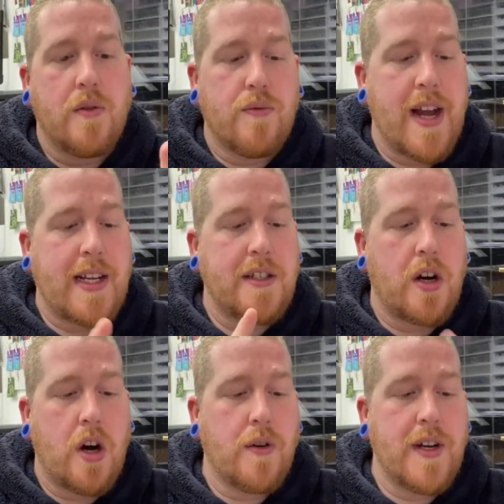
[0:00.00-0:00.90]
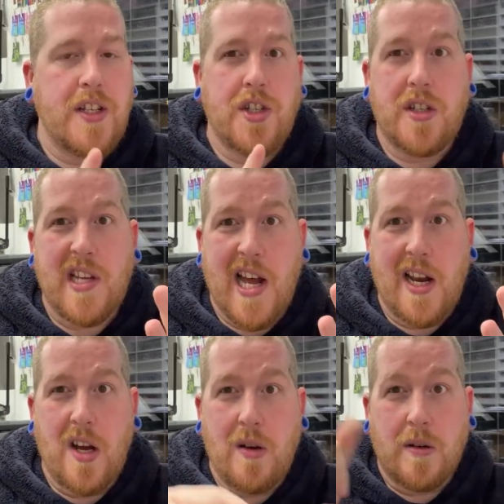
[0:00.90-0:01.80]
red, orange,
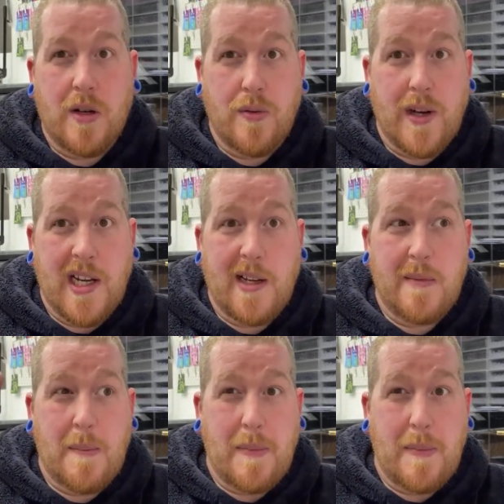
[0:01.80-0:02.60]
yellow, cream,